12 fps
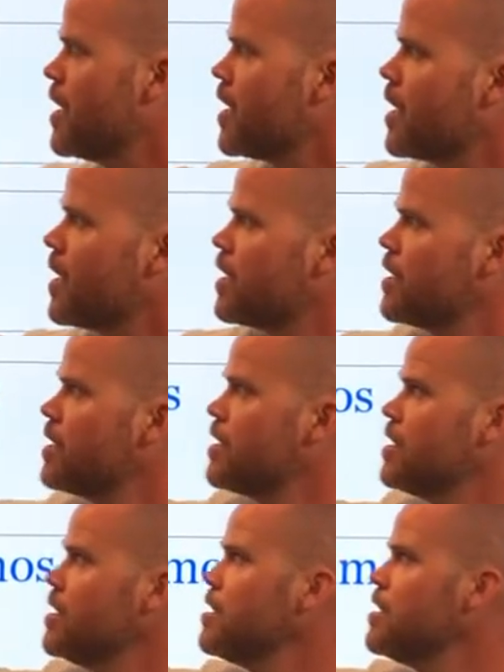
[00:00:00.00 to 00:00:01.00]
and
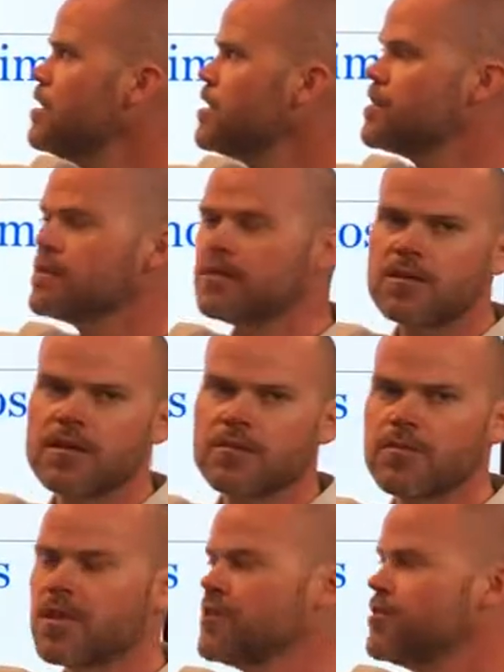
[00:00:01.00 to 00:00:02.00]
the E in the
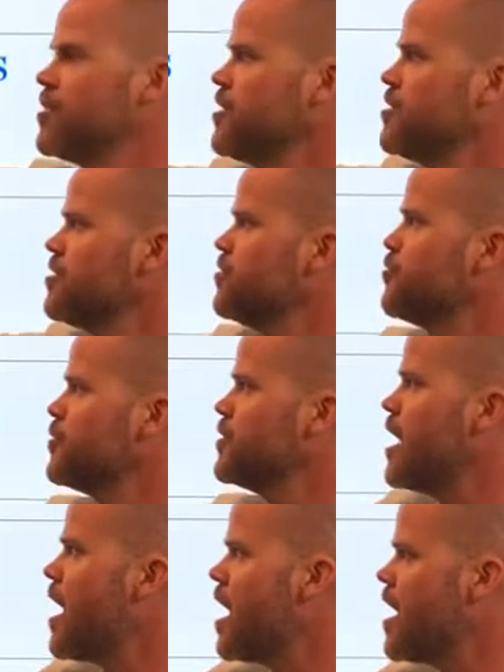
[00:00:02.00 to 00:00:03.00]
stem is changing to
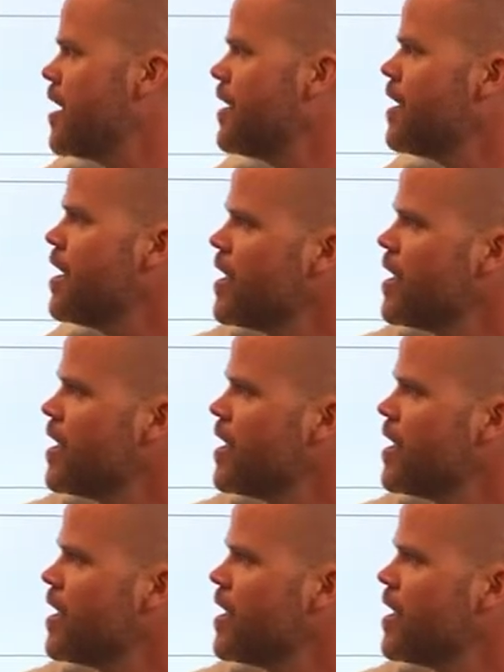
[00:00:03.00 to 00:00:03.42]
an I